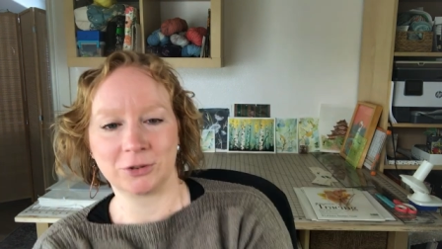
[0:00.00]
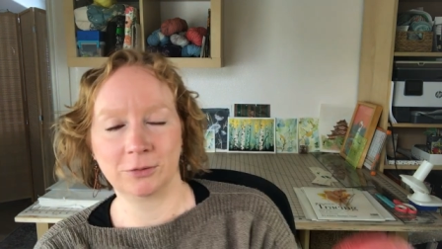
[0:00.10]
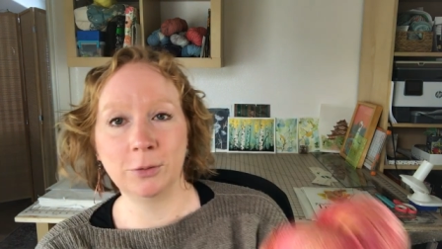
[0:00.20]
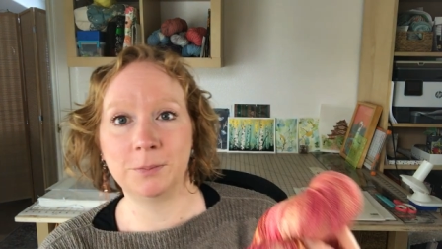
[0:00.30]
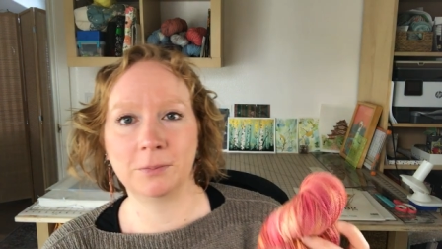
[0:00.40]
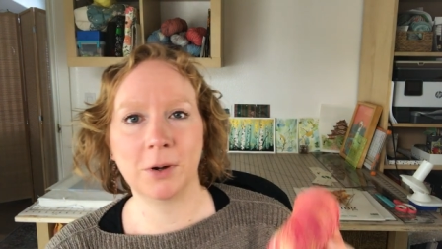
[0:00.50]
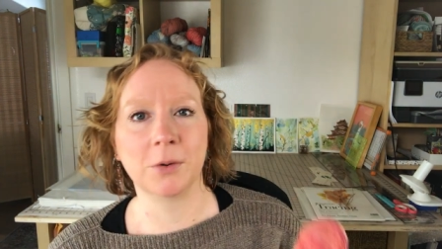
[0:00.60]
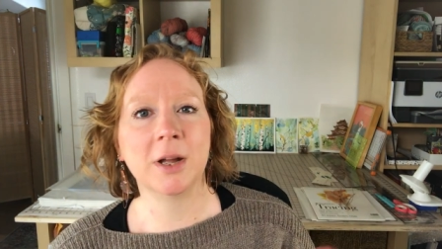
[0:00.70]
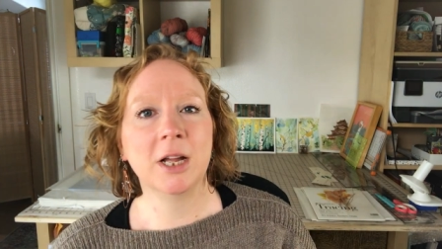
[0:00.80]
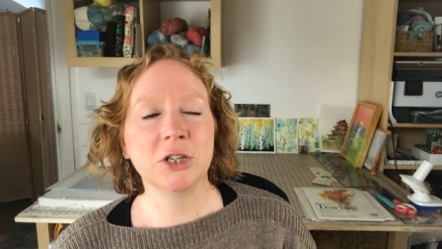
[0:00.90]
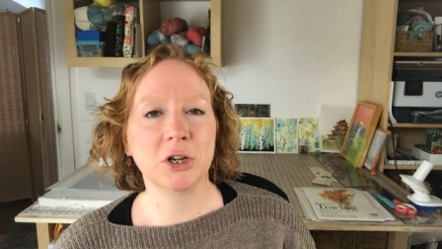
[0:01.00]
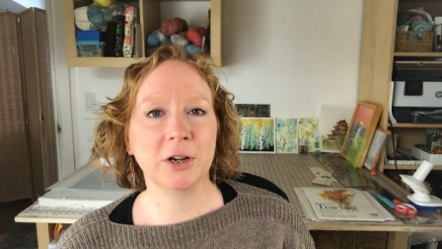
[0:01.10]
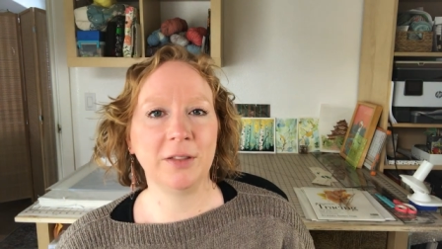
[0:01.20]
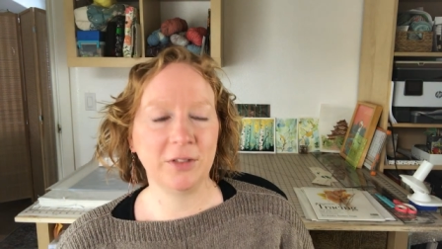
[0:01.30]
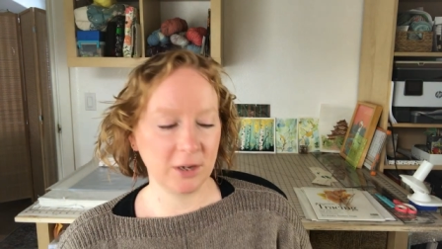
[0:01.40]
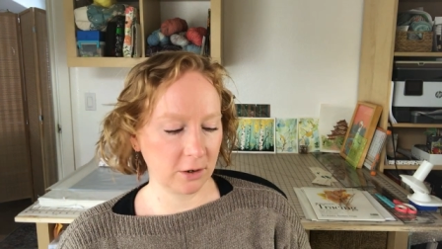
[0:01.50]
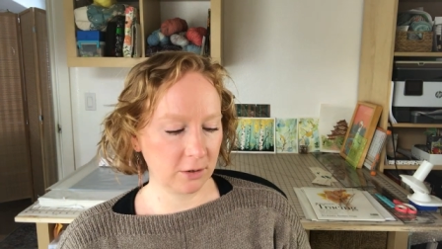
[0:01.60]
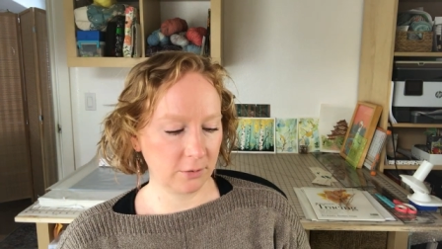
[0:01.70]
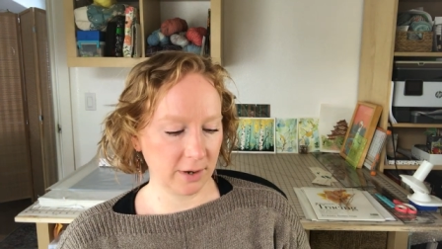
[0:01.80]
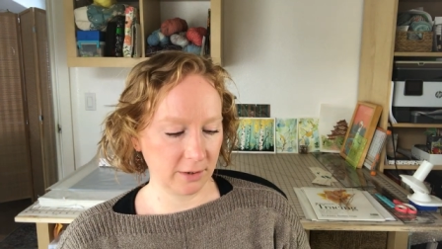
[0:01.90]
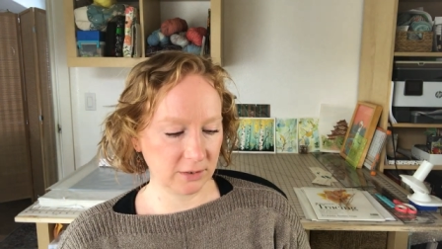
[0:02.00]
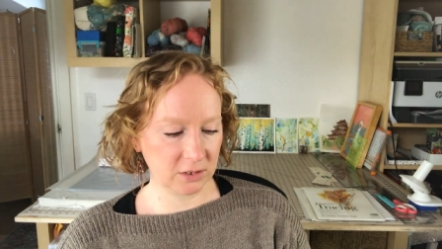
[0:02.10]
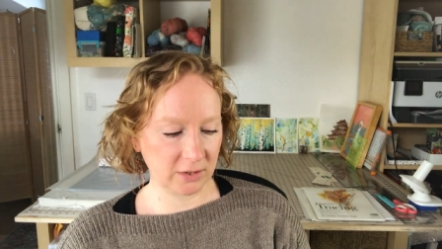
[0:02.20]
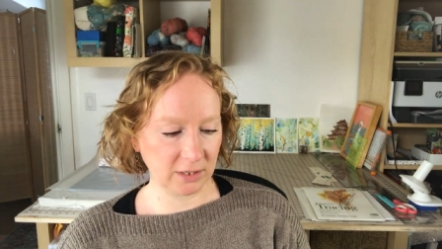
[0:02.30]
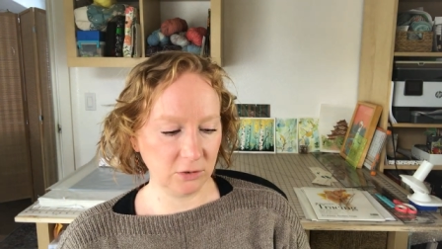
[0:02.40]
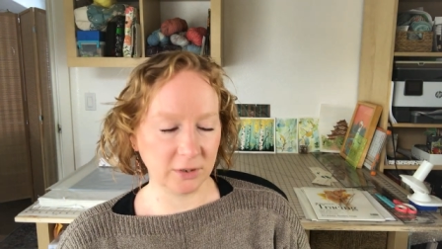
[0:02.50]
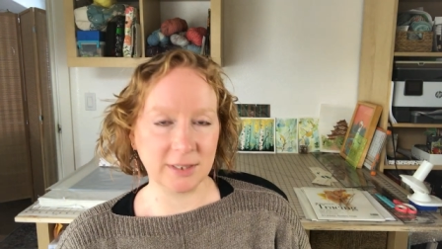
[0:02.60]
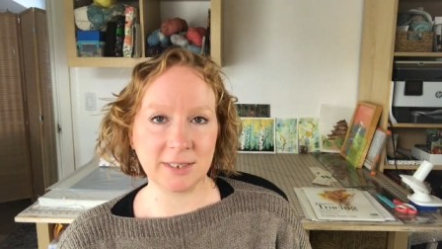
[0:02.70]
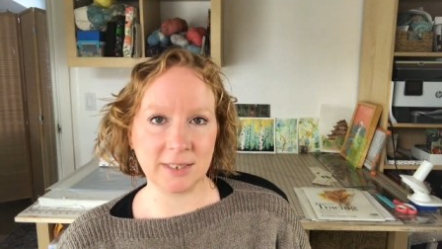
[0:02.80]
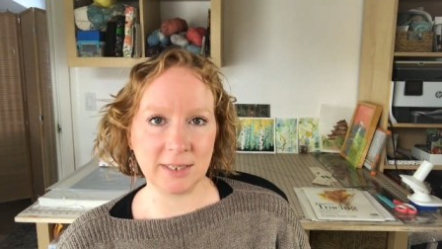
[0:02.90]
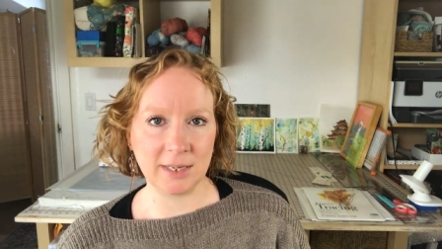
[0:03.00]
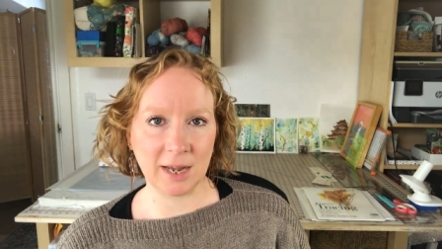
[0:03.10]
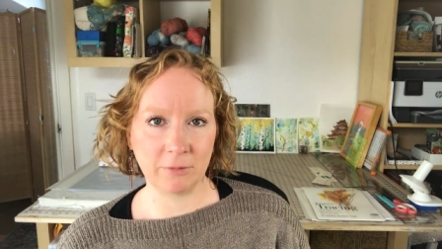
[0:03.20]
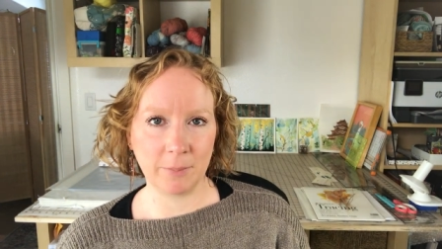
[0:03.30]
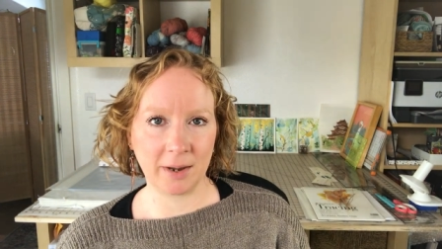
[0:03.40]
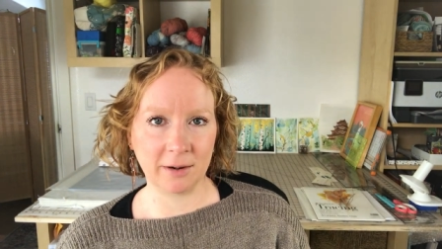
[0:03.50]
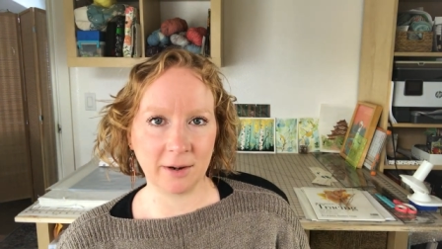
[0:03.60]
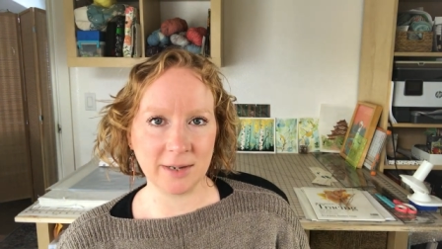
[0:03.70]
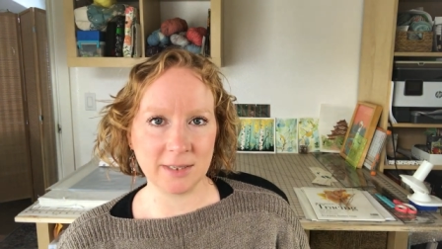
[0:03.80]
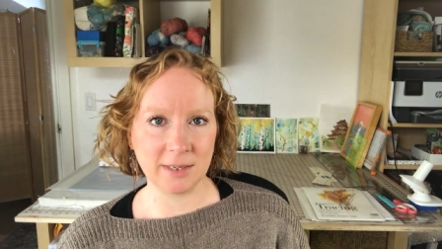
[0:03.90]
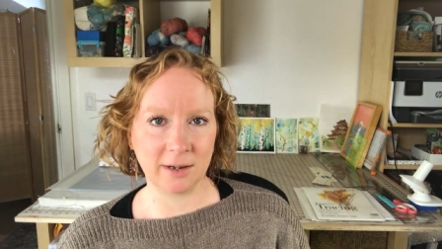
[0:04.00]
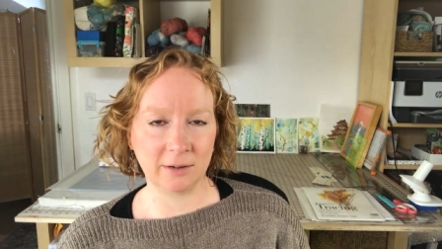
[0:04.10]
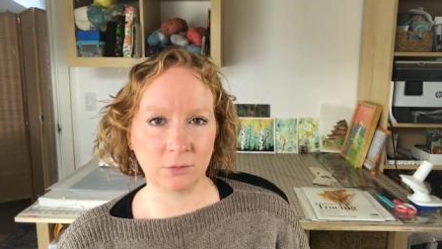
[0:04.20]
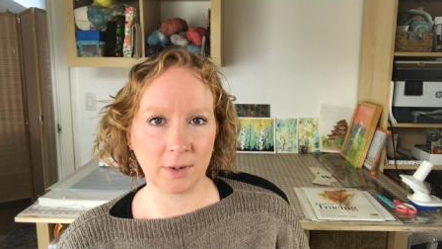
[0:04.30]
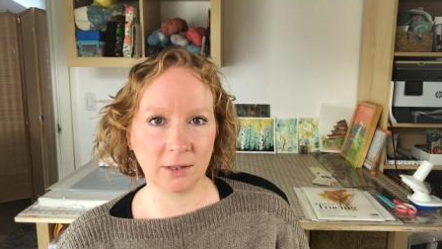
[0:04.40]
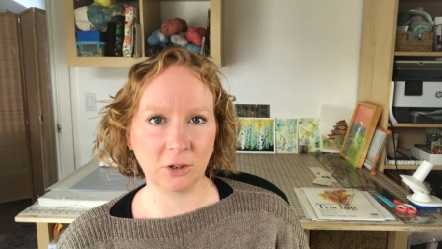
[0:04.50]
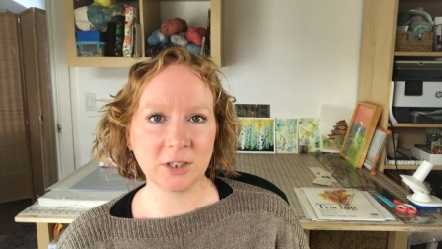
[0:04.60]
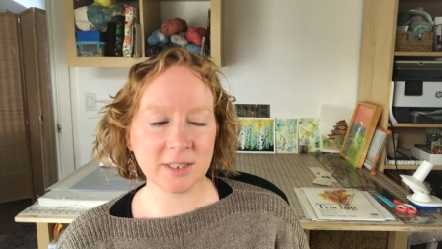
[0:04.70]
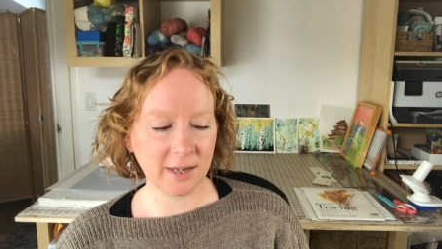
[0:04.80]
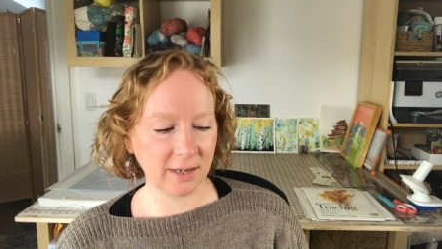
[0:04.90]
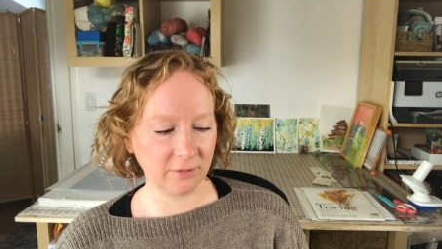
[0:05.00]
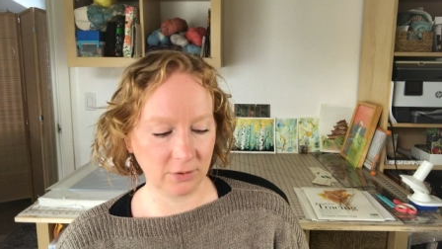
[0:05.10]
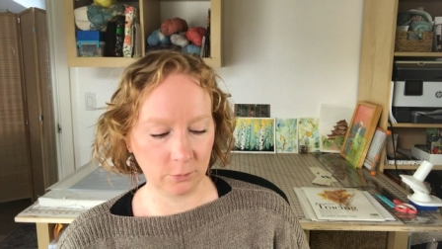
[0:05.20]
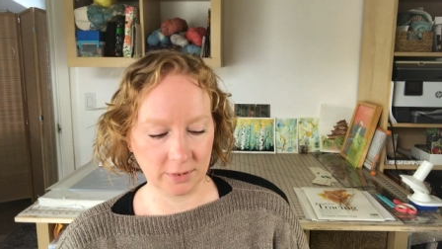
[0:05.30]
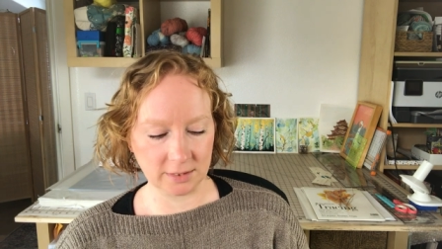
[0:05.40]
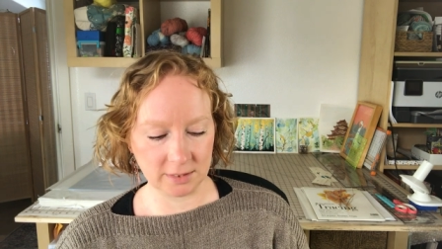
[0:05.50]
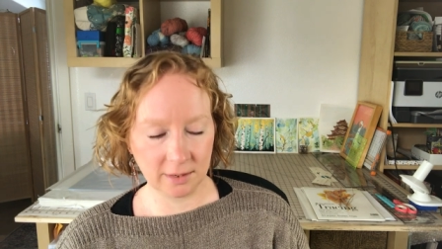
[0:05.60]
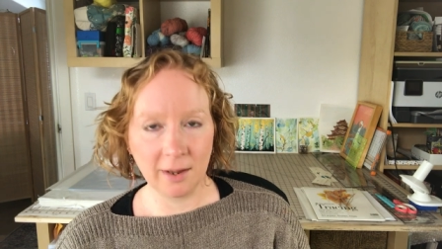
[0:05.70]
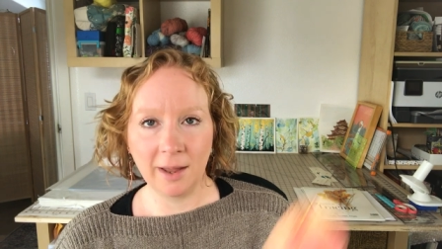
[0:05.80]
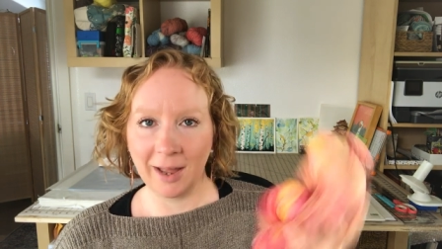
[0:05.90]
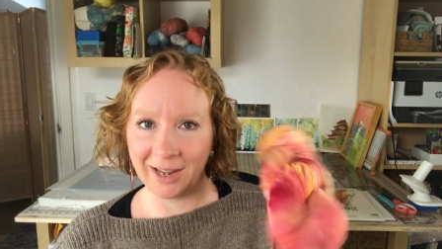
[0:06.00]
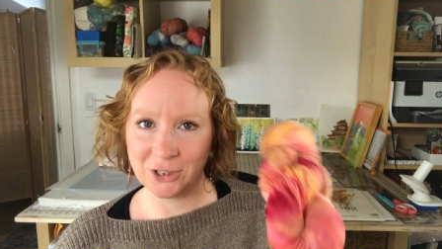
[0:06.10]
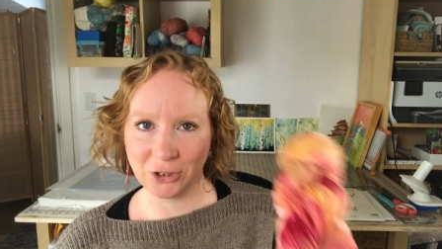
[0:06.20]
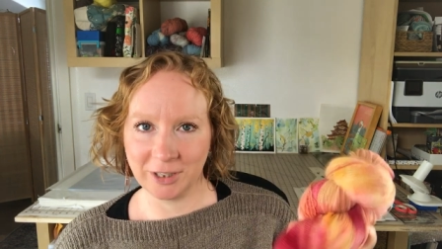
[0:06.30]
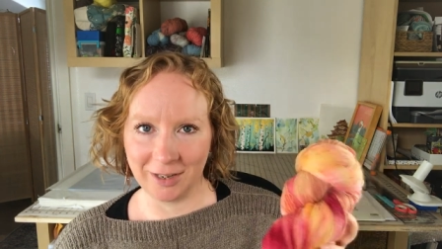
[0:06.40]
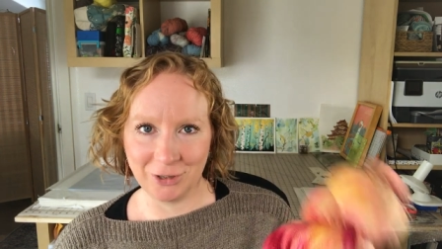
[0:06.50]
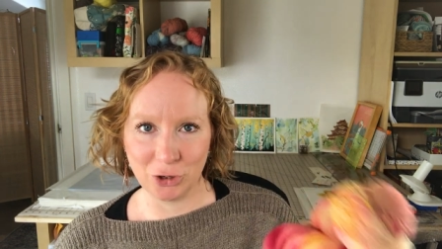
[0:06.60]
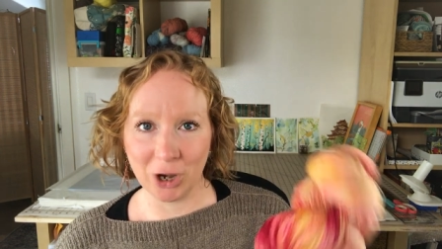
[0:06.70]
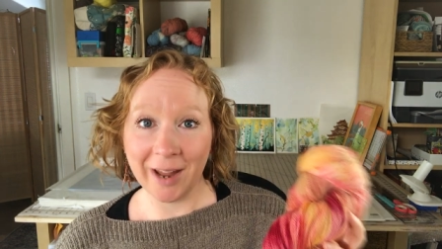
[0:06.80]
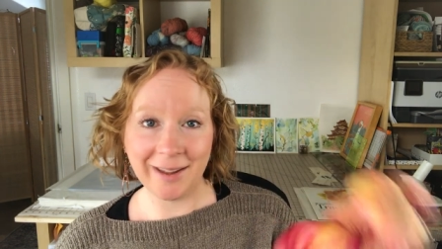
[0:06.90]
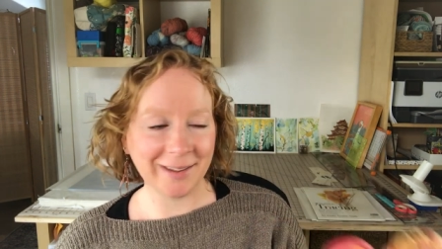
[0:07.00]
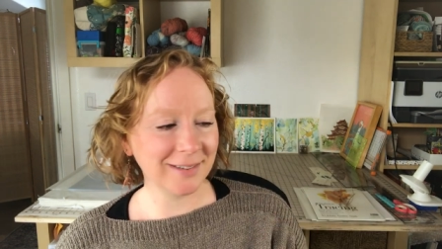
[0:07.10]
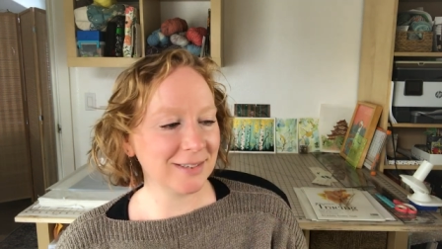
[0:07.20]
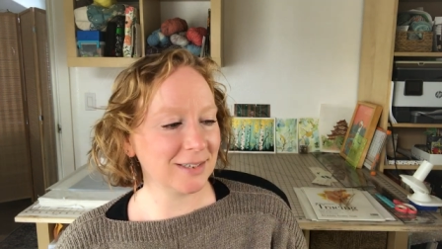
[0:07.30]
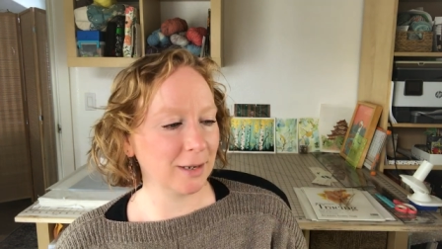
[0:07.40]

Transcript: oop, oh, turning the yarn around so that you can see, have a better idea of what it looks like if it was actually in your hand.